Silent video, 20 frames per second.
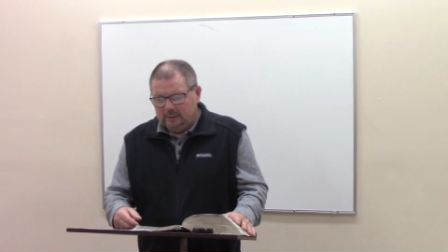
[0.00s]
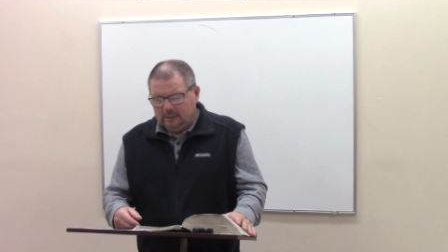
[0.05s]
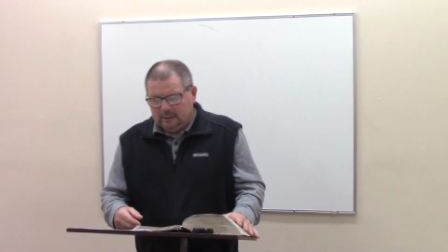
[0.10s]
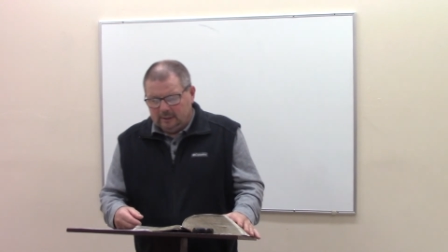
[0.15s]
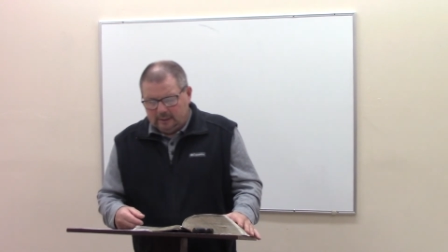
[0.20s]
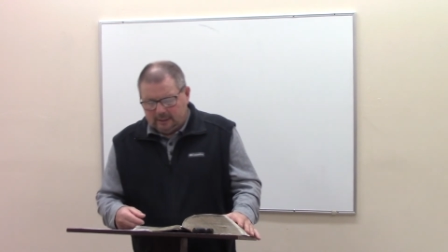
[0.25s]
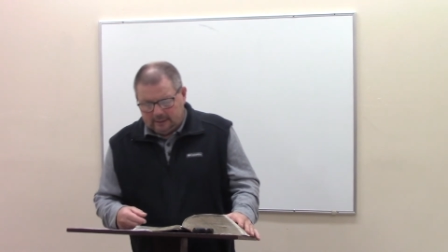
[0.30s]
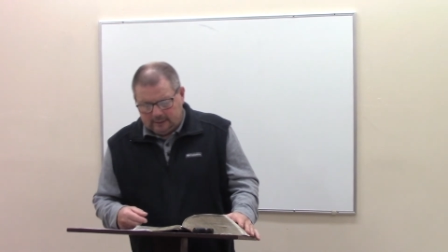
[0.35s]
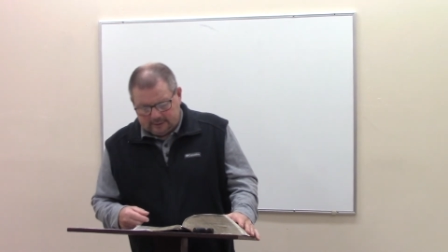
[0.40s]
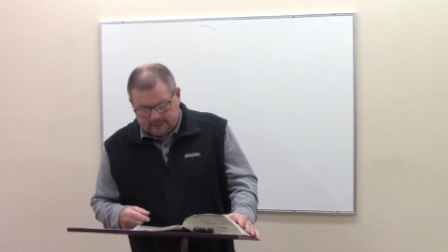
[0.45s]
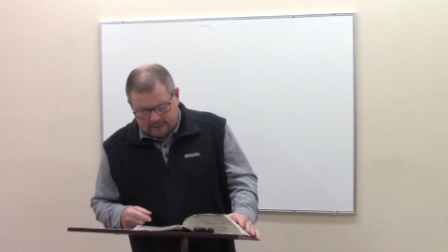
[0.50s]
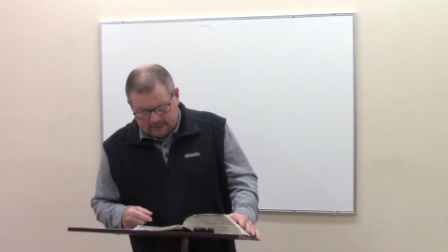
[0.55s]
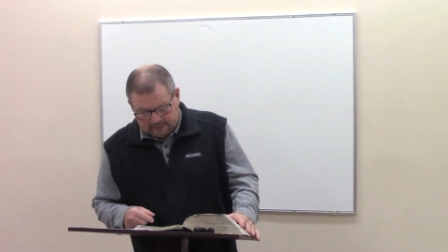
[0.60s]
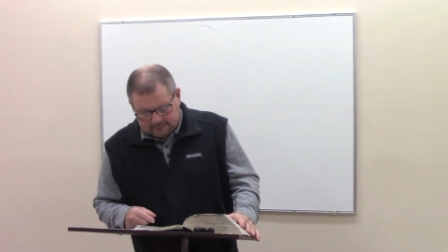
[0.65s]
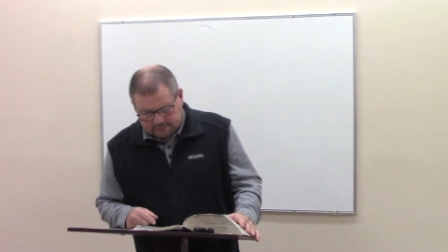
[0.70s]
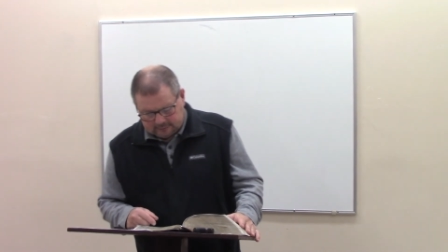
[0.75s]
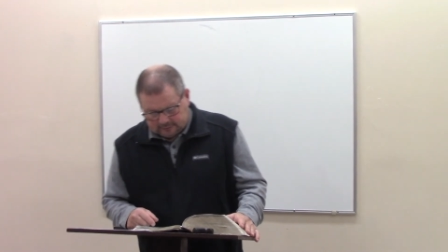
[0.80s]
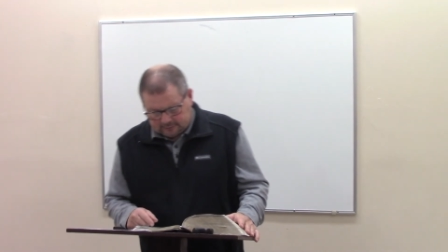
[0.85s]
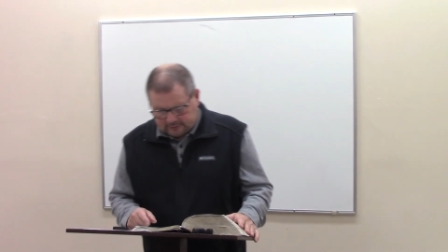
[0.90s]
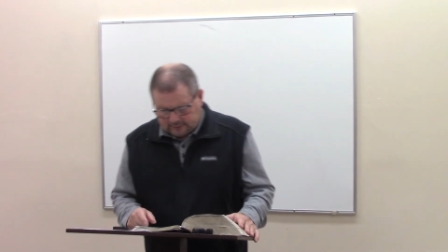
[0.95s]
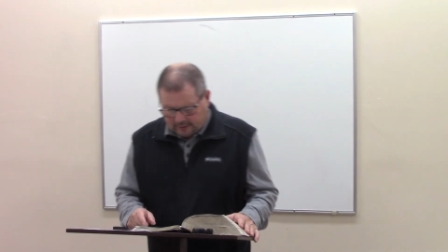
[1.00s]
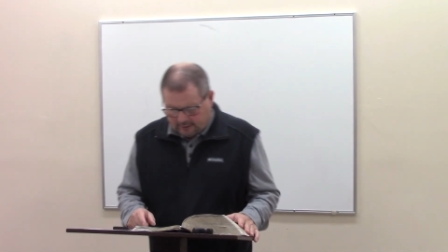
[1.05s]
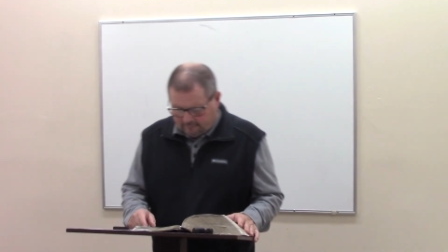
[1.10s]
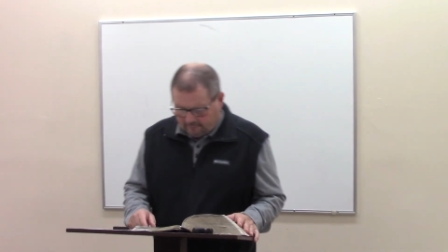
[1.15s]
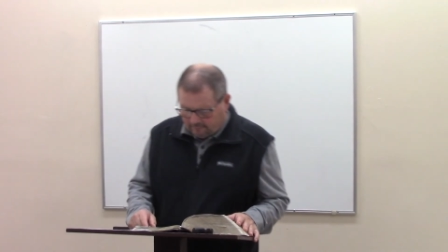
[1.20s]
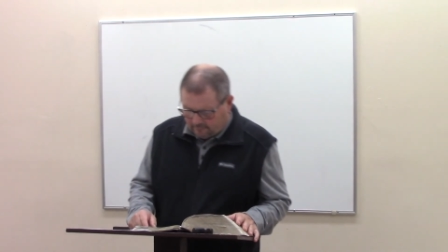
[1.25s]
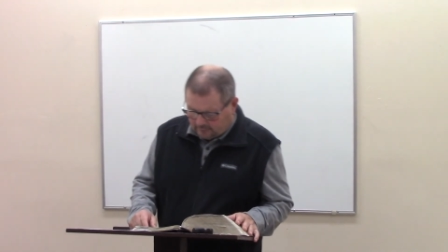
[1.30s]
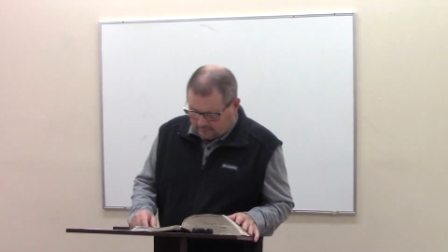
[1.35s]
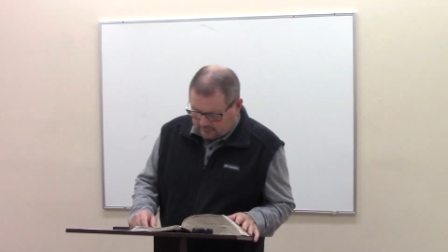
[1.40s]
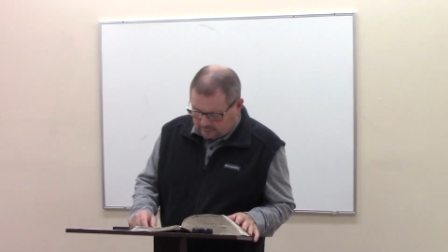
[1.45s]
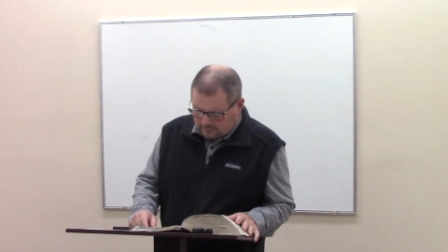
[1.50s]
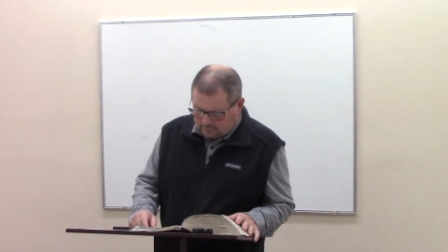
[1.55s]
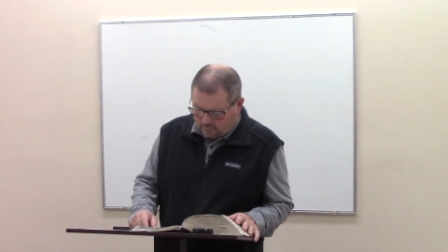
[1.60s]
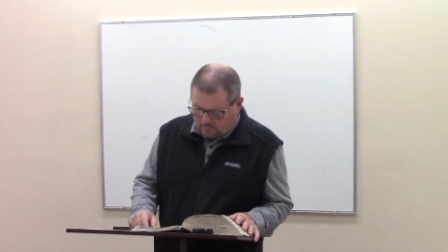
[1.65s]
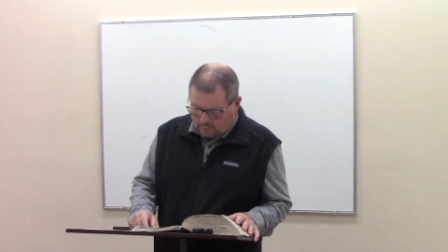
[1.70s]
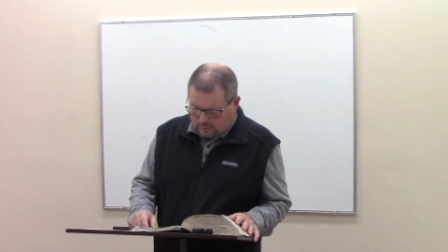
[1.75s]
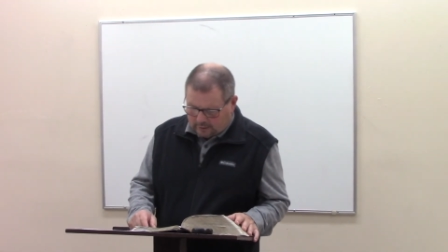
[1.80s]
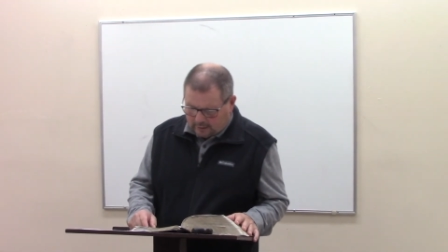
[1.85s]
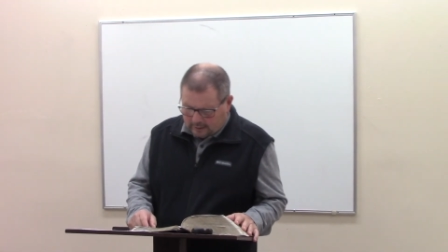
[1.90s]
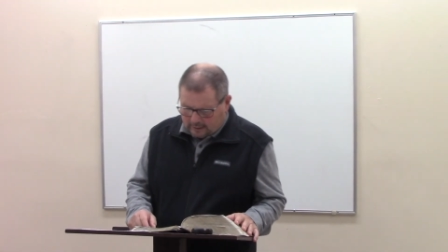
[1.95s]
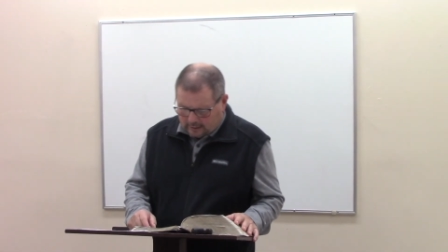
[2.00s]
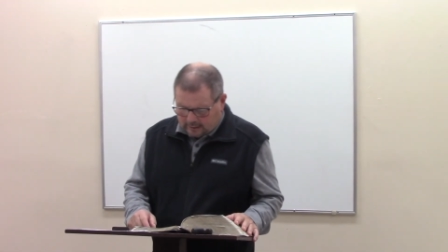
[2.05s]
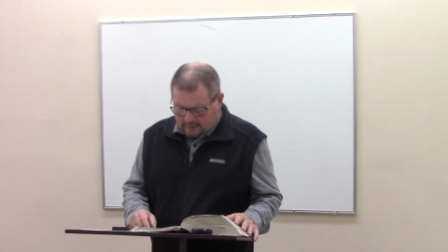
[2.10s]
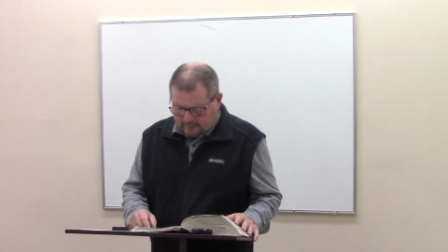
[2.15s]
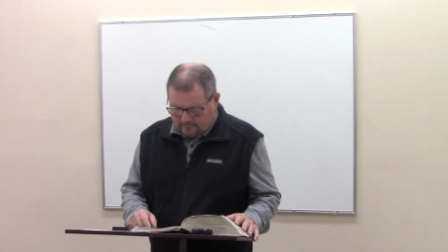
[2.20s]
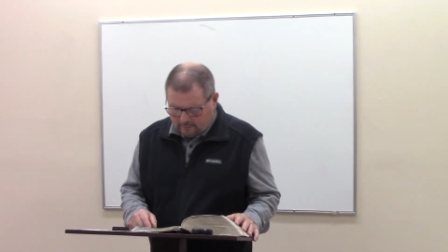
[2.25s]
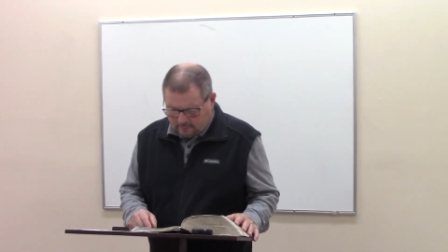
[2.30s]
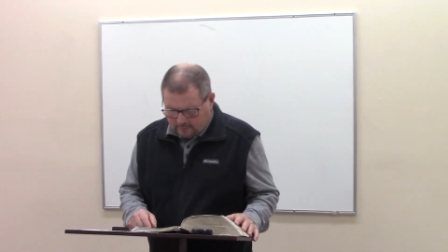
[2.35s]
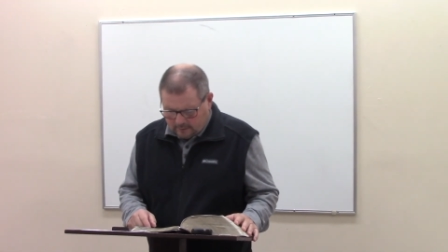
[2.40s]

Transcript: And he tells us that in verse 28.